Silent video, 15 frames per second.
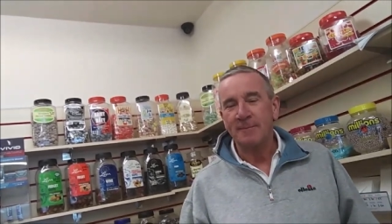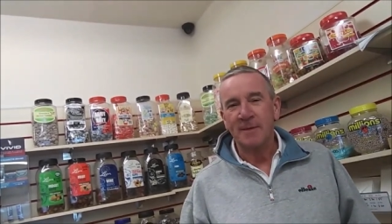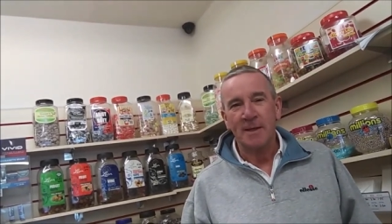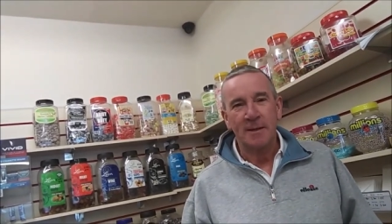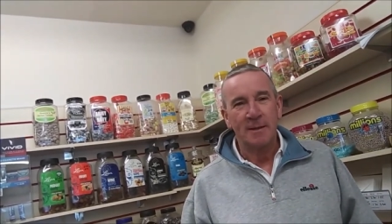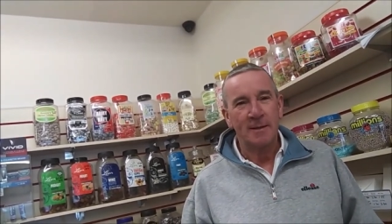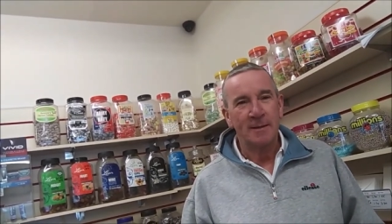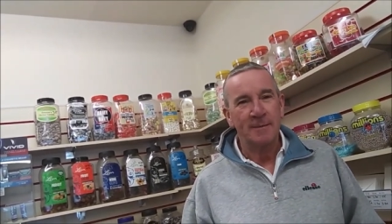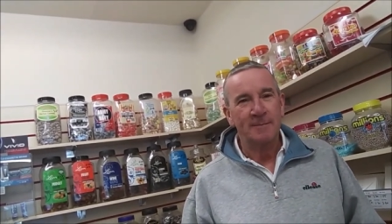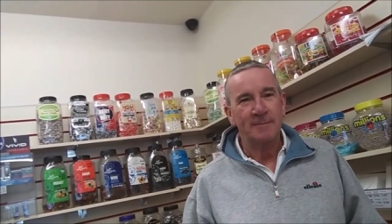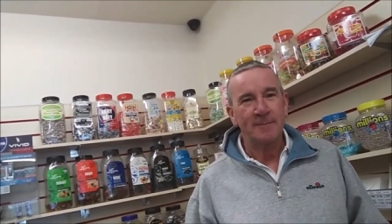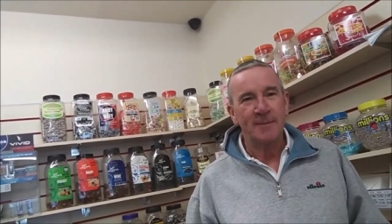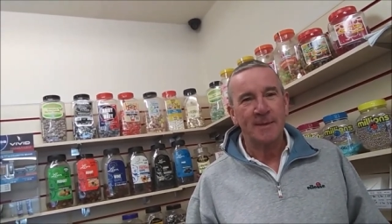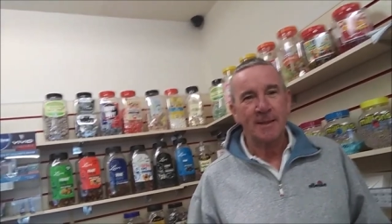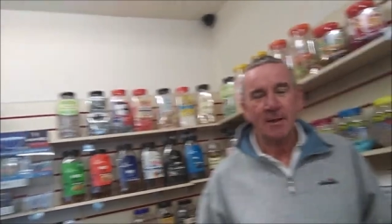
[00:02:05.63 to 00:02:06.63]
on,
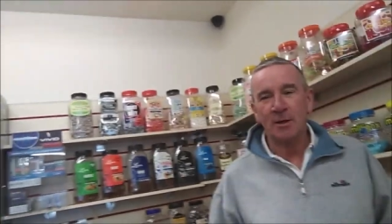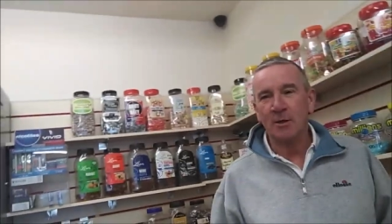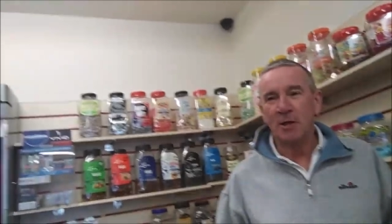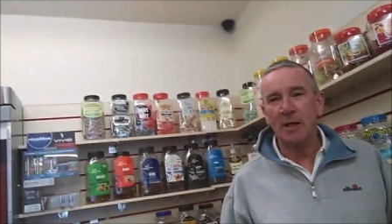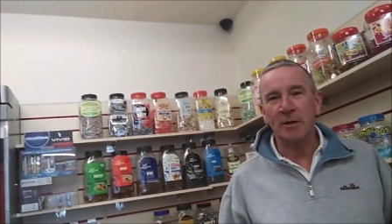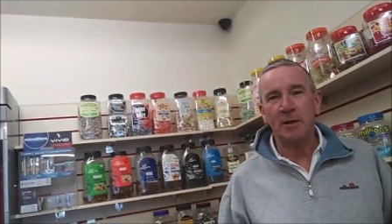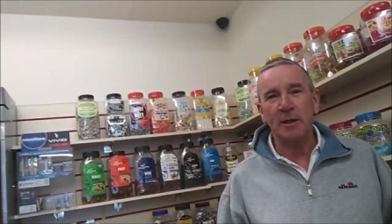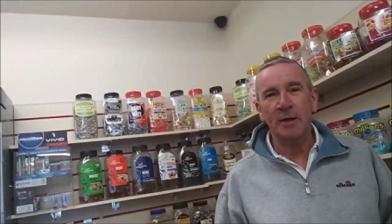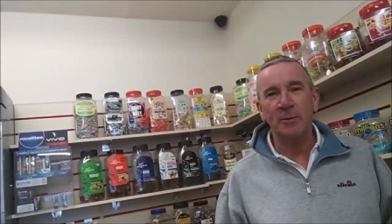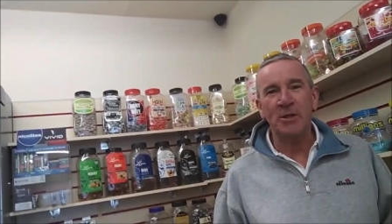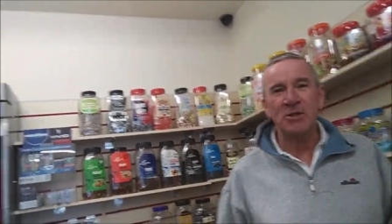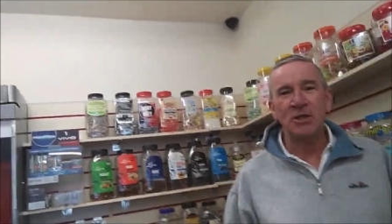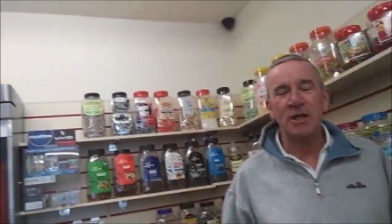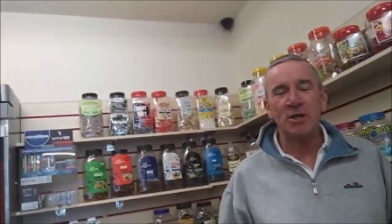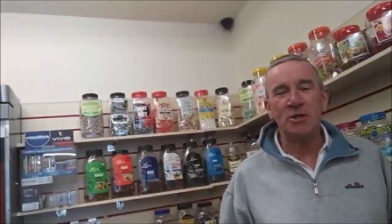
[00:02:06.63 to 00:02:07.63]
Charlotte. Come on, Angela. Come and see,